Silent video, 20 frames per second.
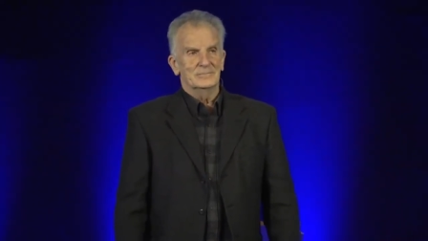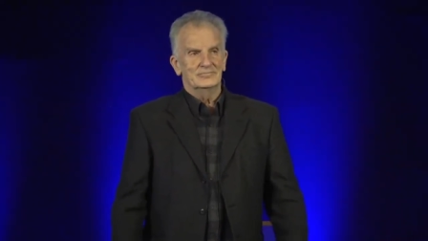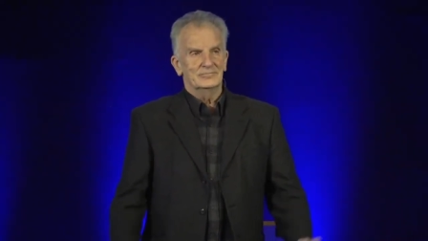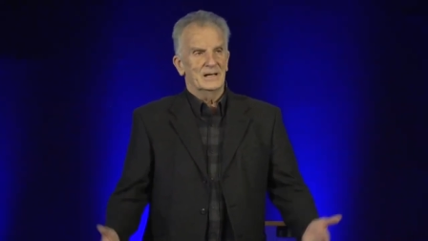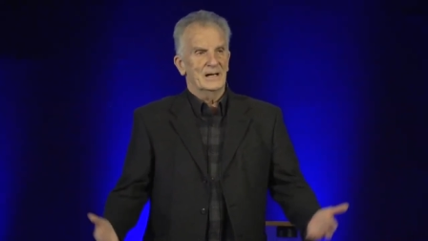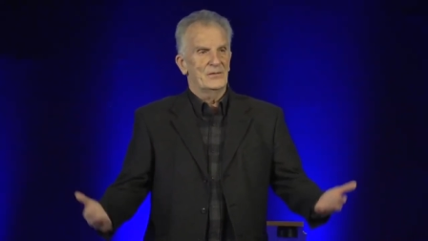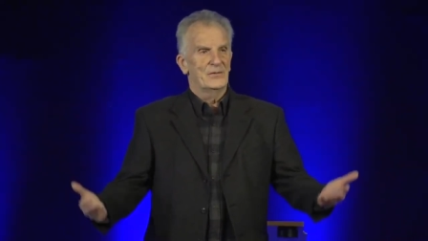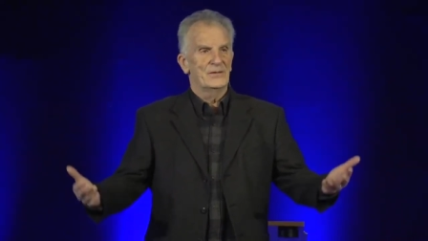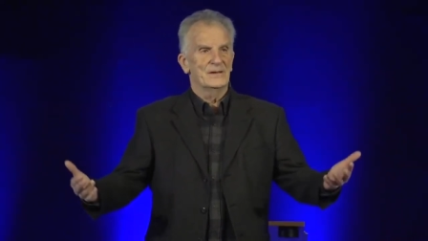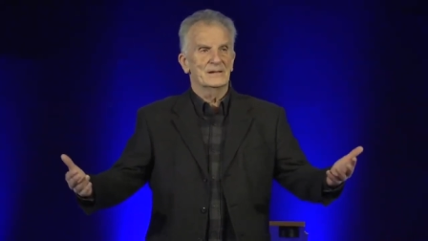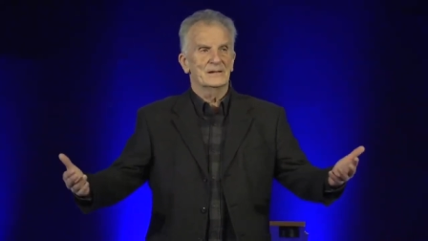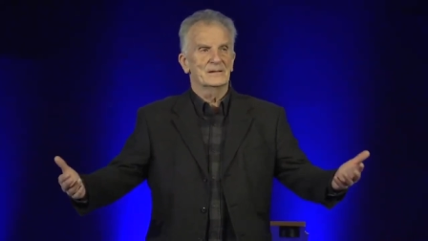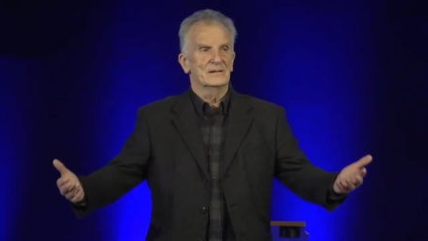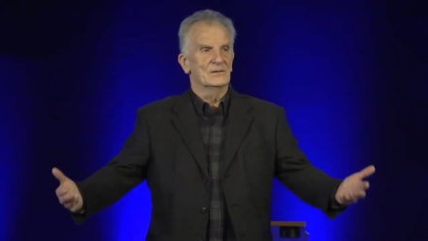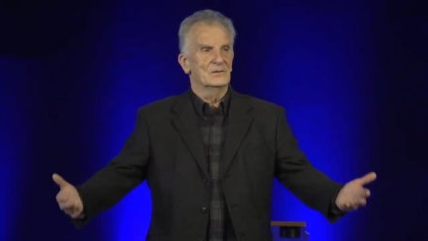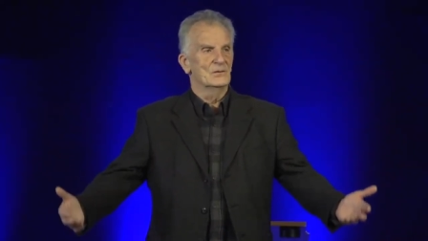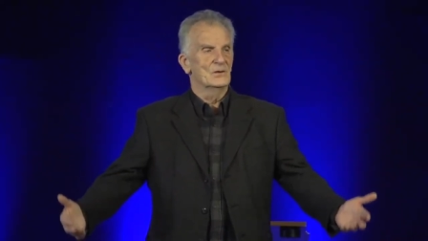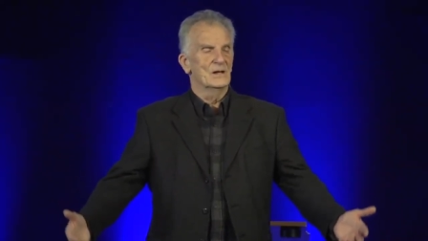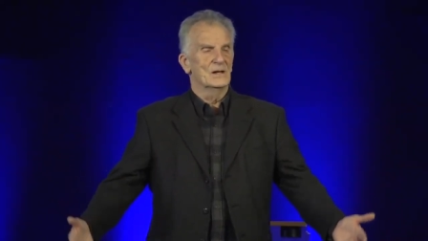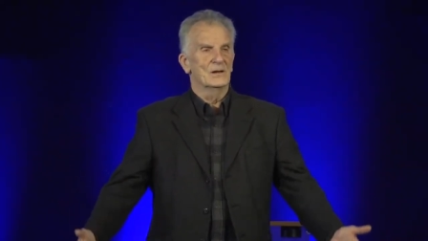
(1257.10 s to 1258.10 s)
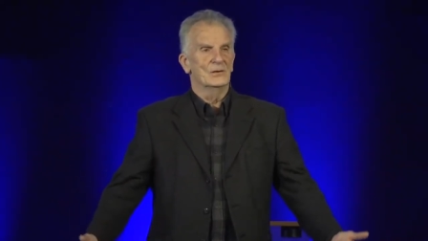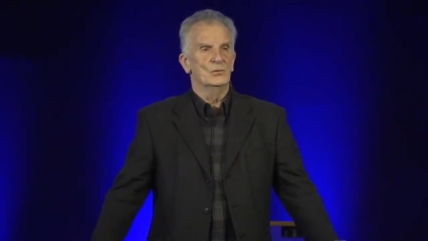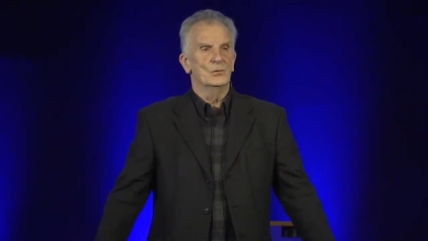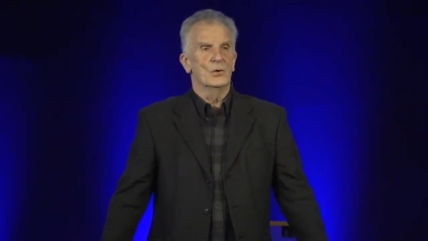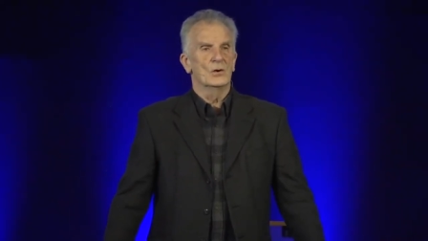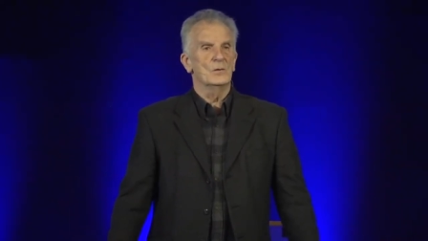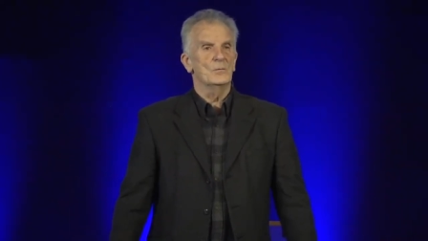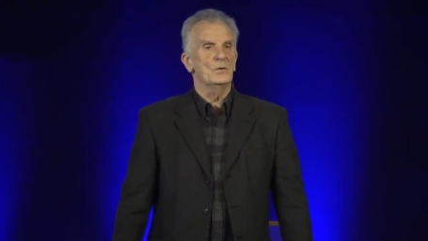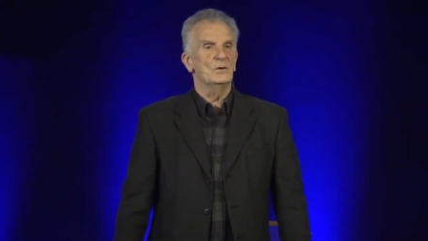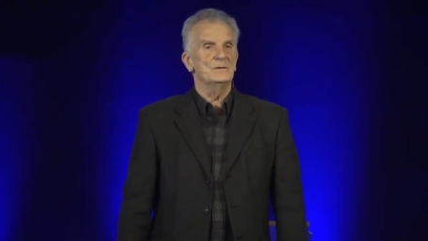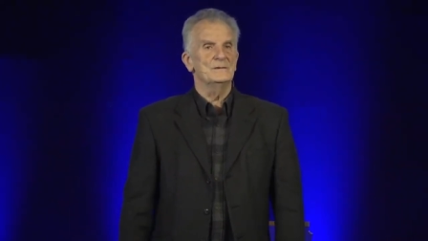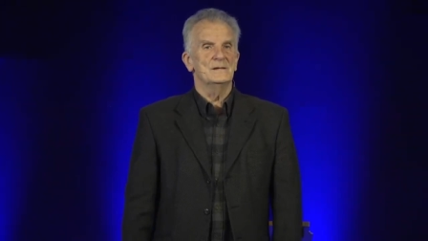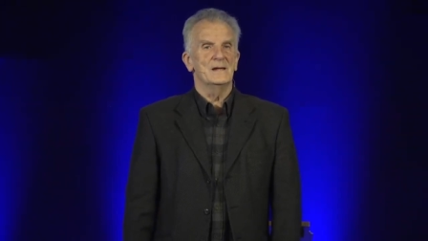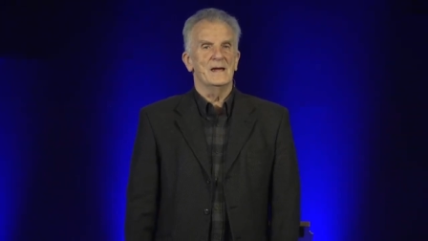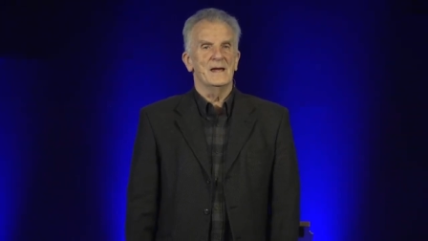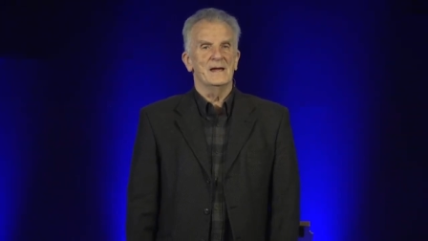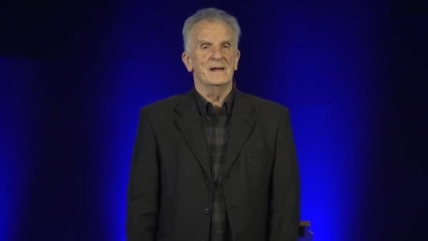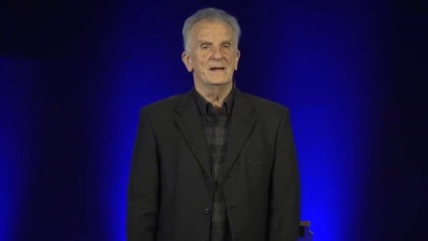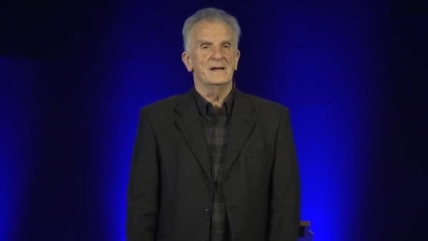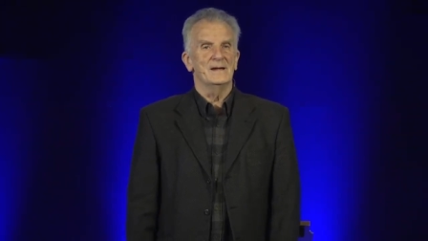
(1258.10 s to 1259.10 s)
I think a normal
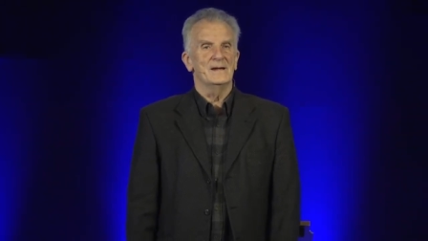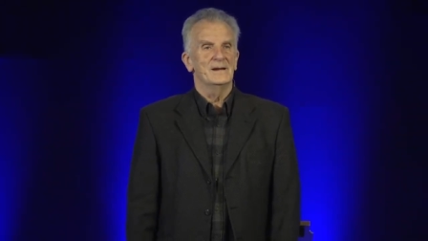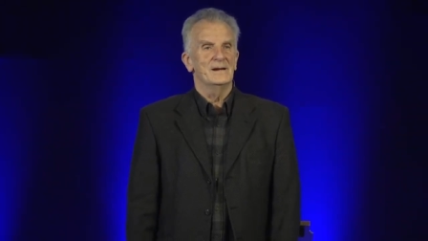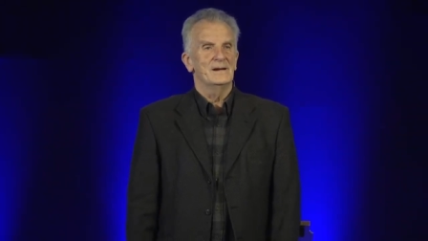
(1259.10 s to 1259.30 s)
day.